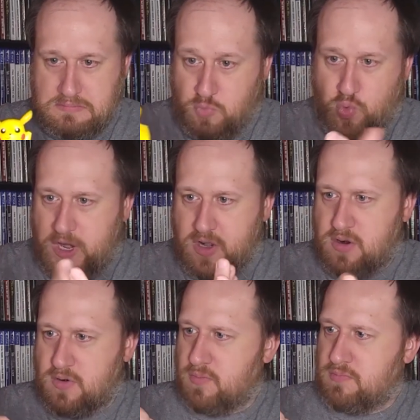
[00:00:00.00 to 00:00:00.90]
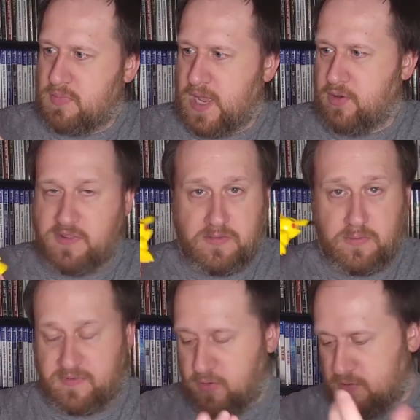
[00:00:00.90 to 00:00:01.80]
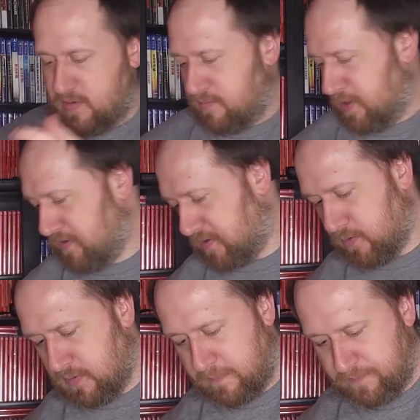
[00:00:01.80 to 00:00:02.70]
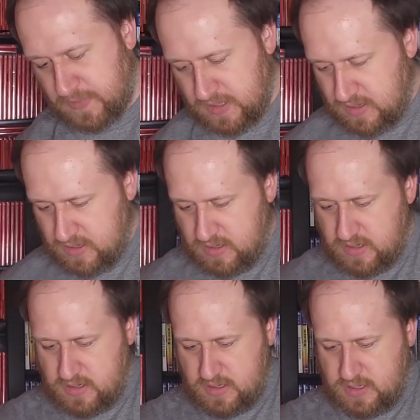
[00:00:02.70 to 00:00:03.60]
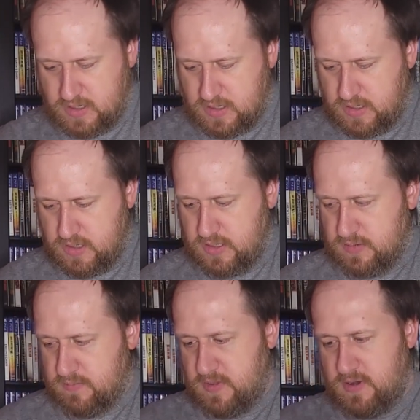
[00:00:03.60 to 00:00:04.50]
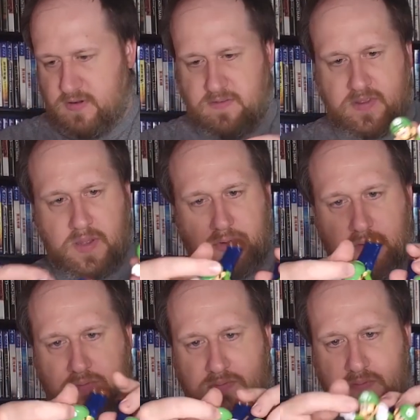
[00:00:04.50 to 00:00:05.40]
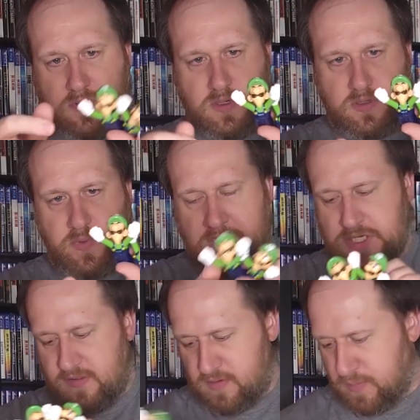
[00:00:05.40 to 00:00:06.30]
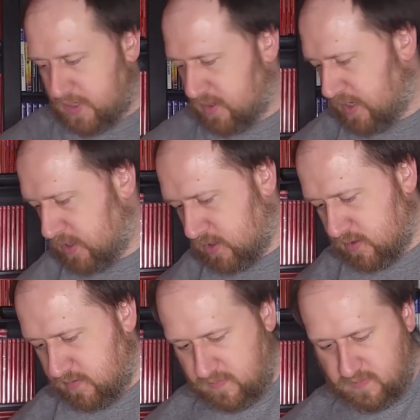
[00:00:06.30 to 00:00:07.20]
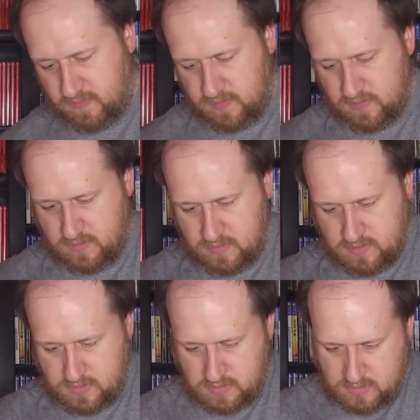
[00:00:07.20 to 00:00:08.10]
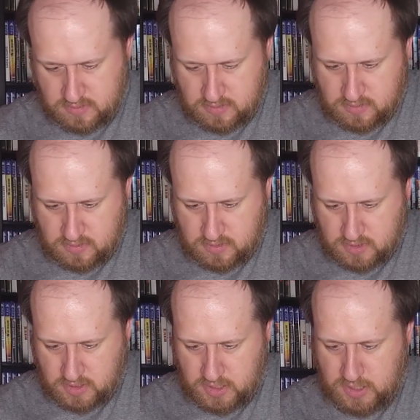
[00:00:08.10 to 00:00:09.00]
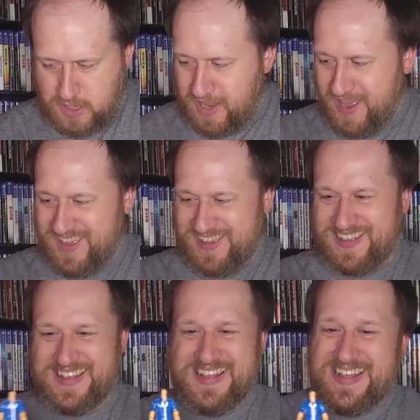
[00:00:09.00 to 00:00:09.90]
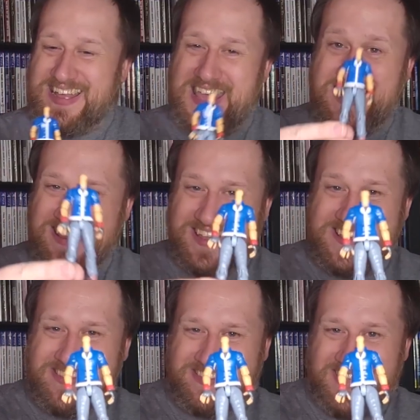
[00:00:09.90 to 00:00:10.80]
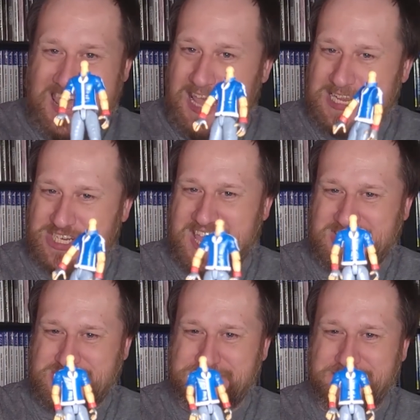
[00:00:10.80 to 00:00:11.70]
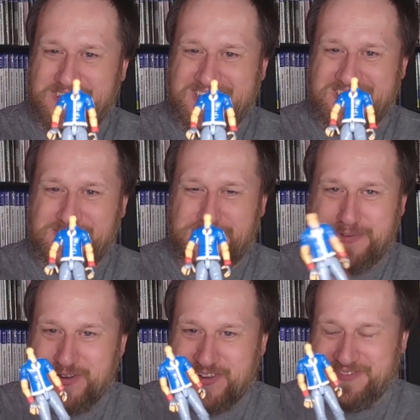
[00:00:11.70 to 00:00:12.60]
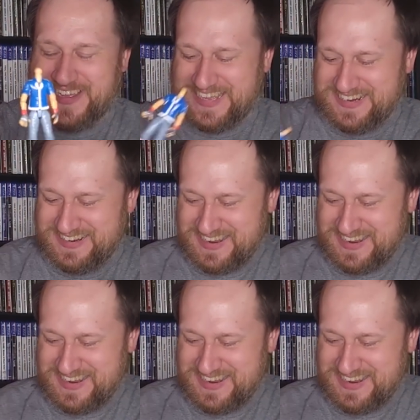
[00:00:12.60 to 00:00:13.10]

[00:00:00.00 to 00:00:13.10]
where or how this was sold, but it's cool. There's a couple little Luigis from McDonald's. A headless Ash Ketchum figure from Pokemon.